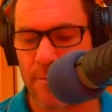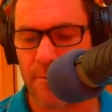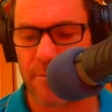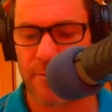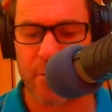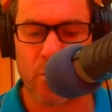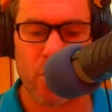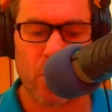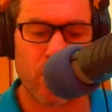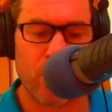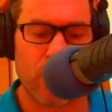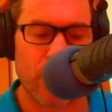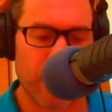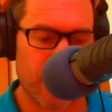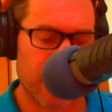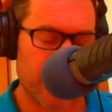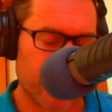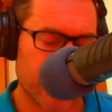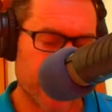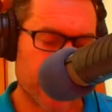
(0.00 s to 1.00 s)
for
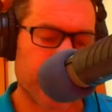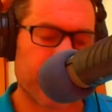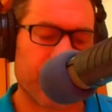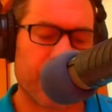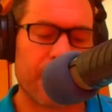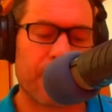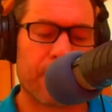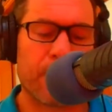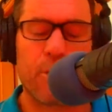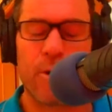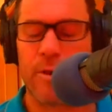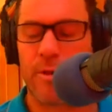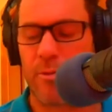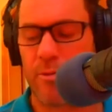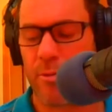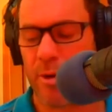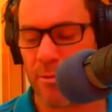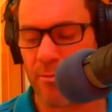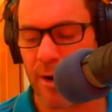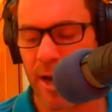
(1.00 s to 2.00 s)
whether it's a
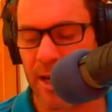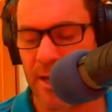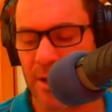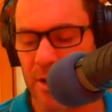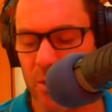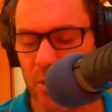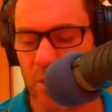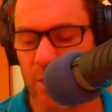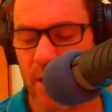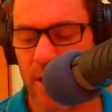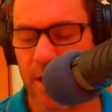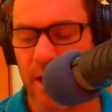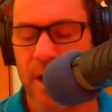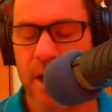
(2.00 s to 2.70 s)
70.3 race or an